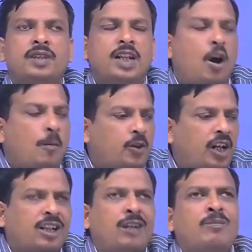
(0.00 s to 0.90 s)
A
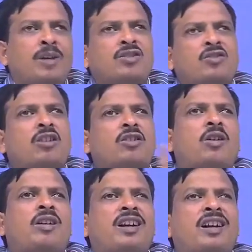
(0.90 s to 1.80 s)
objective must not
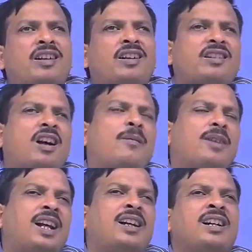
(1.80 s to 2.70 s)
contain the term
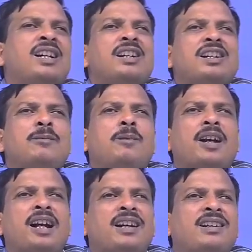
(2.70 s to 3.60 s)
like
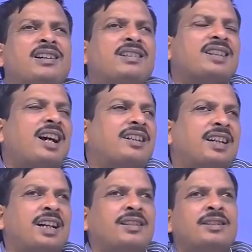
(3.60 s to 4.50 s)
different, such
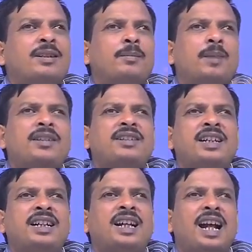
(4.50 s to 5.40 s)
as,
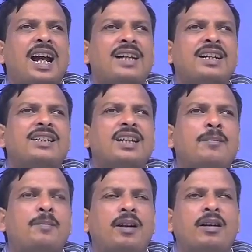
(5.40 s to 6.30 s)
basic, as
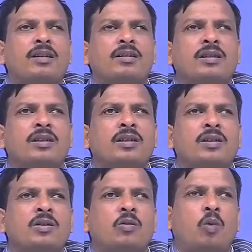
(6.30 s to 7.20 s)
example.
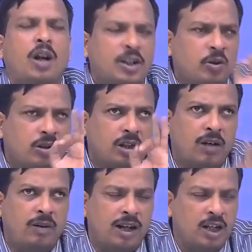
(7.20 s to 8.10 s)
What you
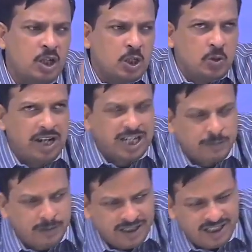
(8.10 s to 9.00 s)
covered, you
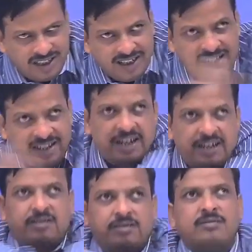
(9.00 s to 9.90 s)
explicitly write.